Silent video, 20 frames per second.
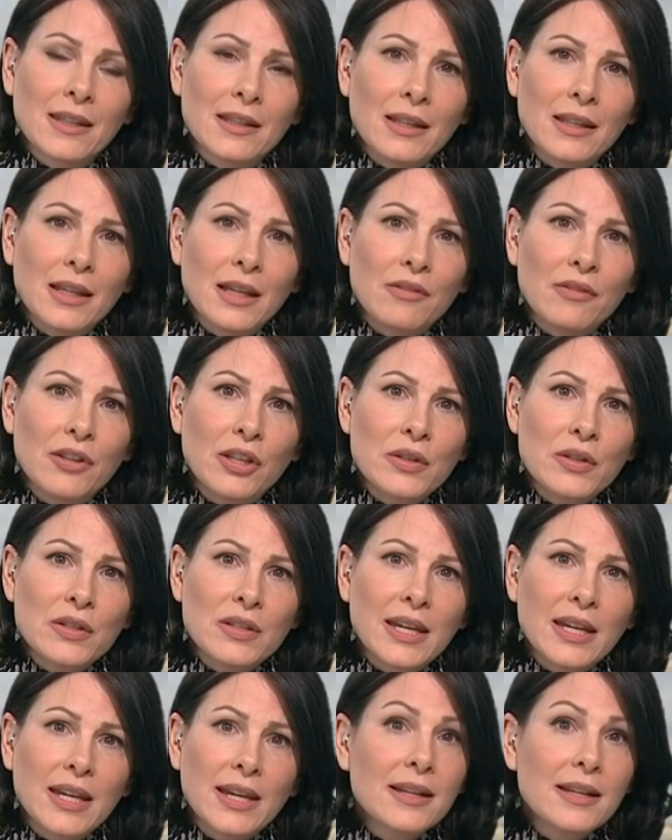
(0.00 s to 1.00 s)
now, for those
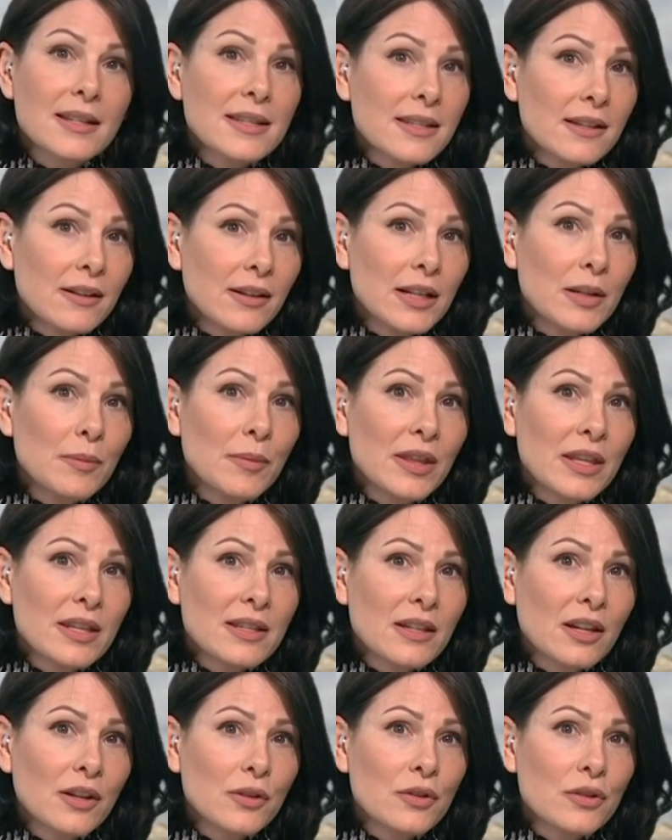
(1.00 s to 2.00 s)
seeking asylum in this
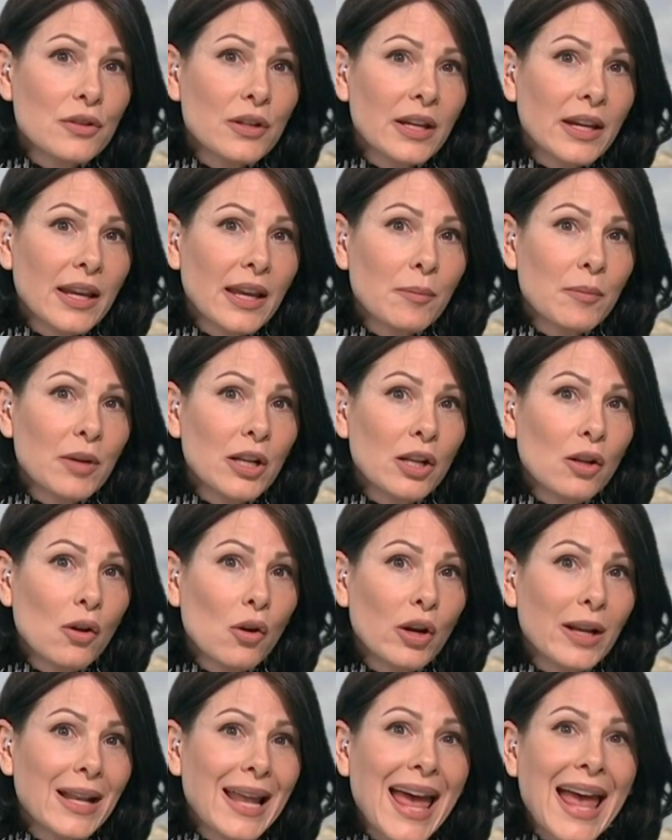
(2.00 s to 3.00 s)
country, it can be a
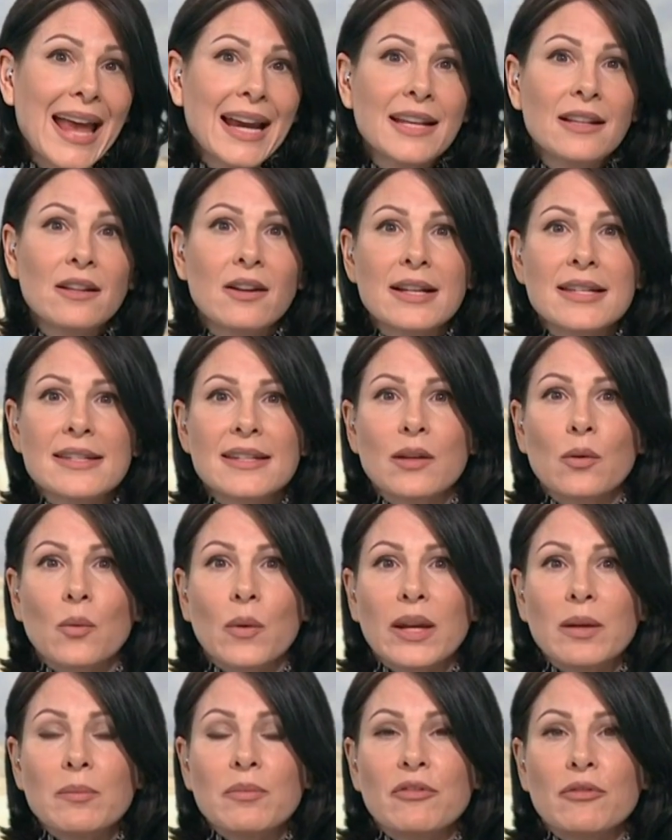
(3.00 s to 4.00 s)
long and agonising
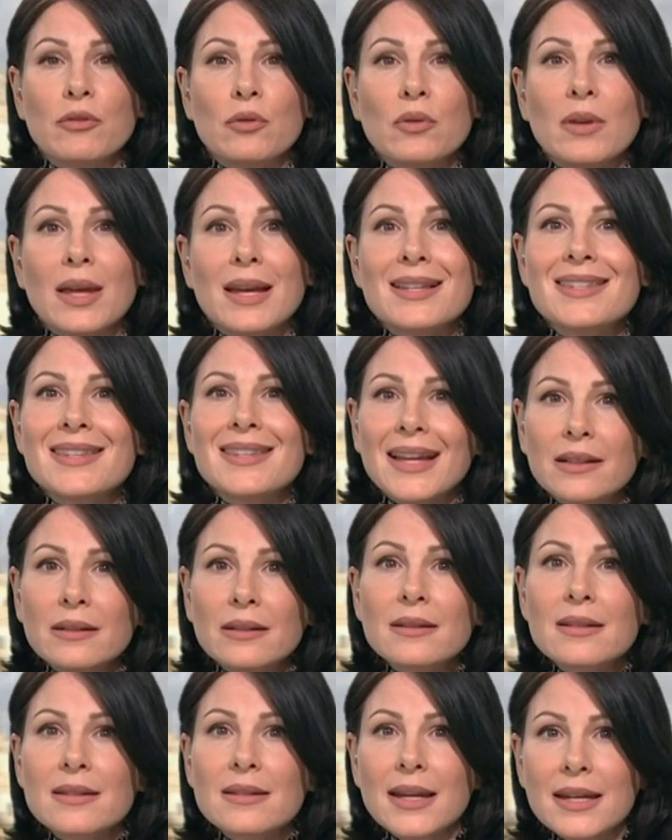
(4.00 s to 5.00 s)
wait before their
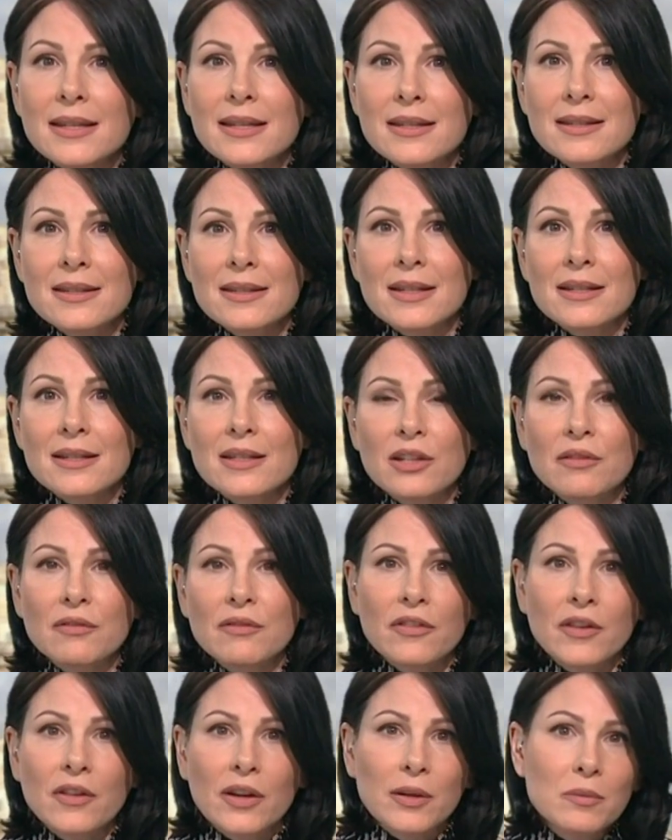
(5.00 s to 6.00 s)
settled status is
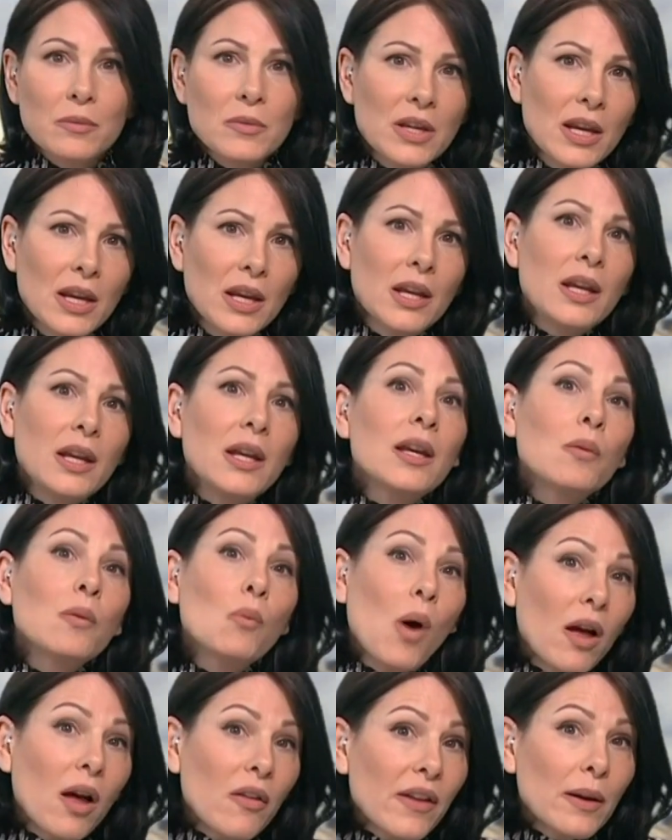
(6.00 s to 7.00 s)
confirmed. And
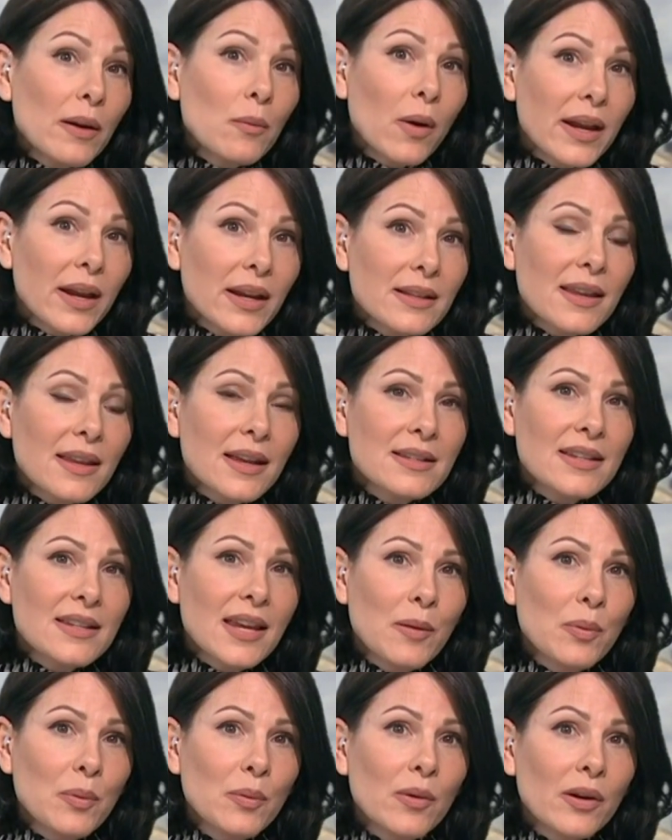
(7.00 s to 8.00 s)
while they wait, their
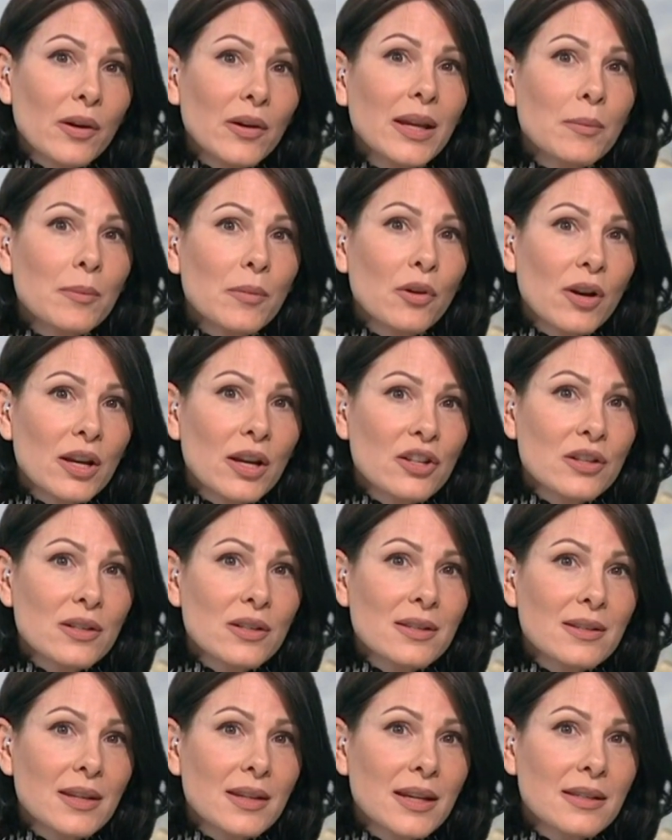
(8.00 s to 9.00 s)
temporary
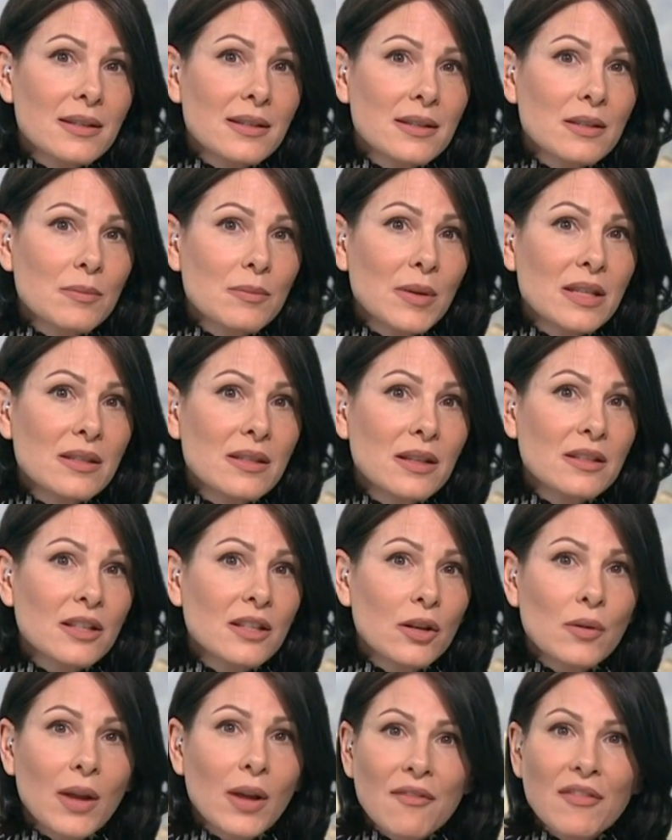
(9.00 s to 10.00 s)
immigration status means they
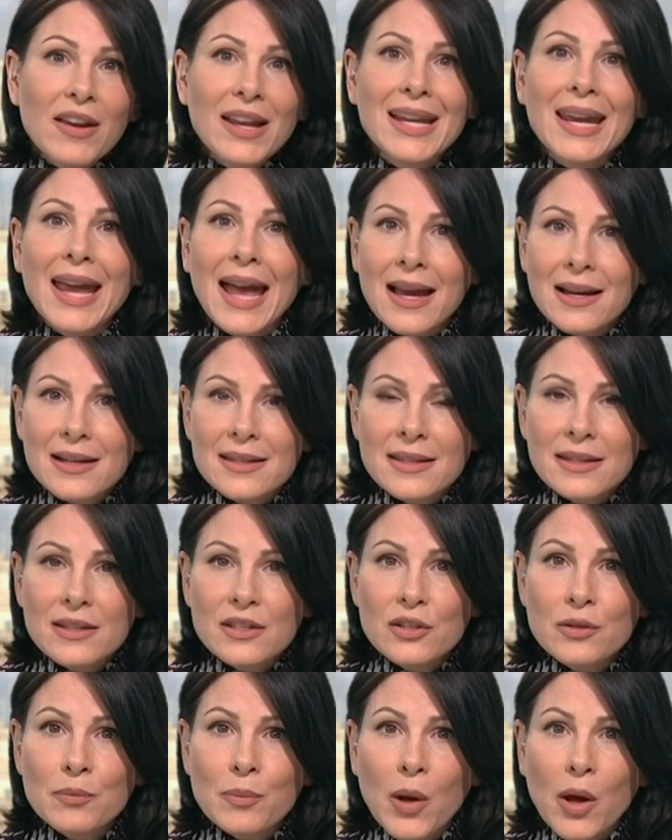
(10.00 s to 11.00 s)
don't have any
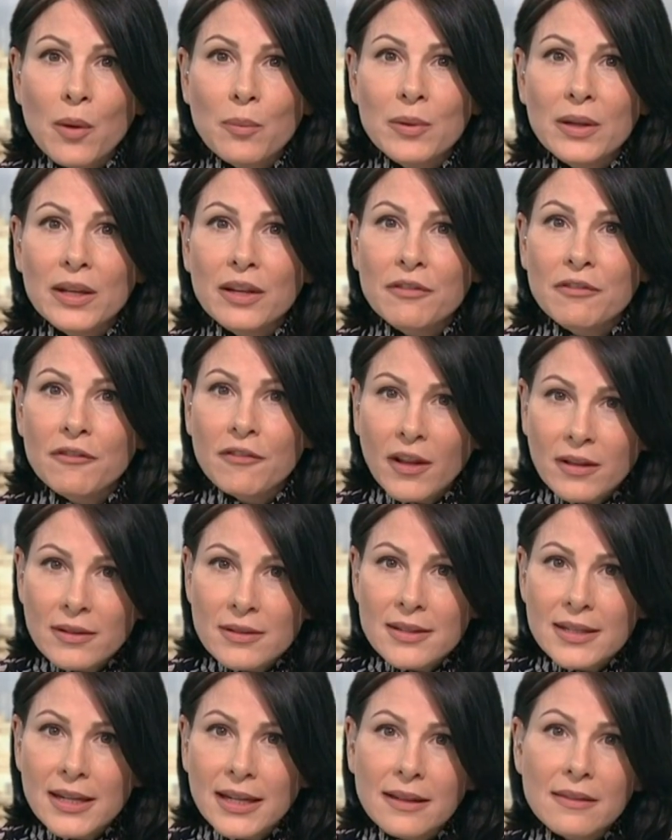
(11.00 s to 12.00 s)
access to public
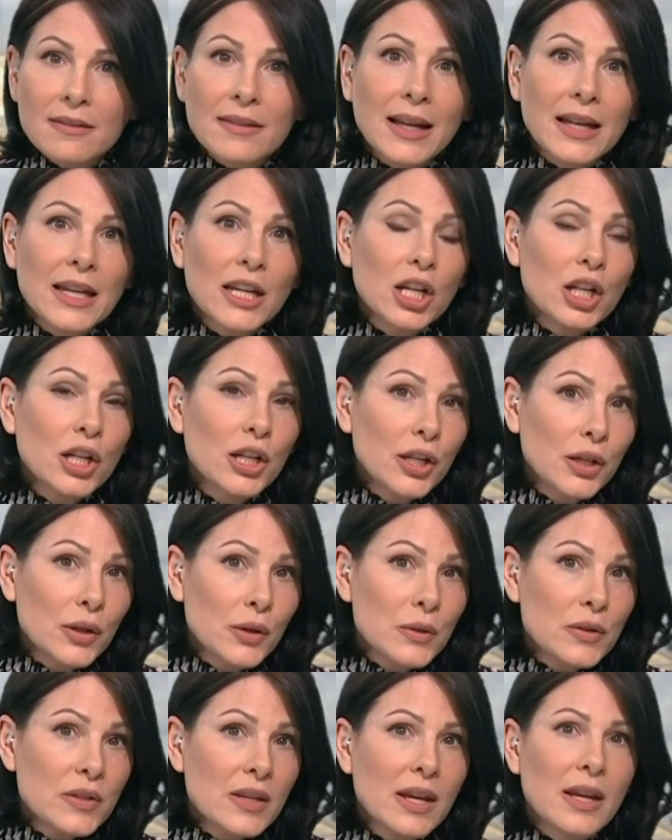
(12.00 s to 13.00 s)
funding. That
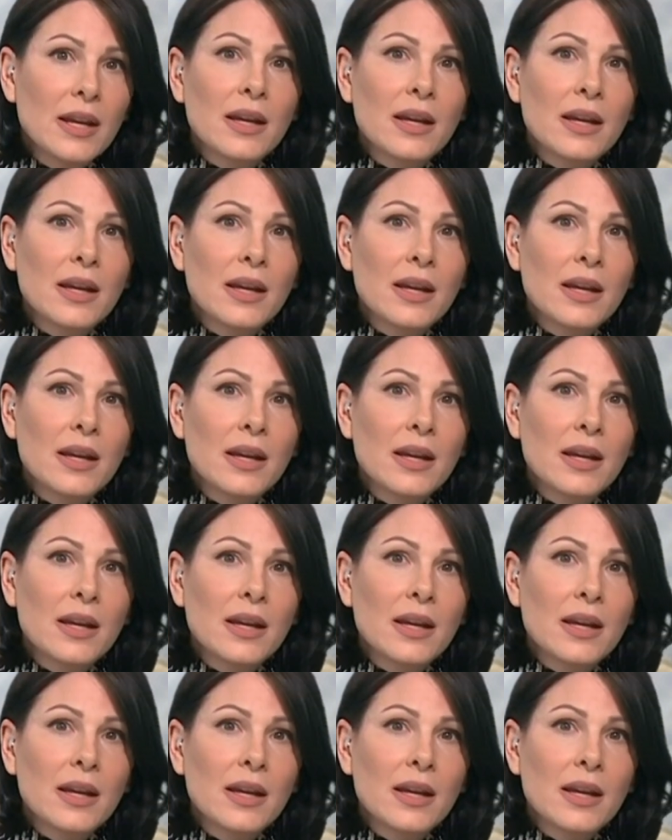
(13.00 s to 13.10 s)
includes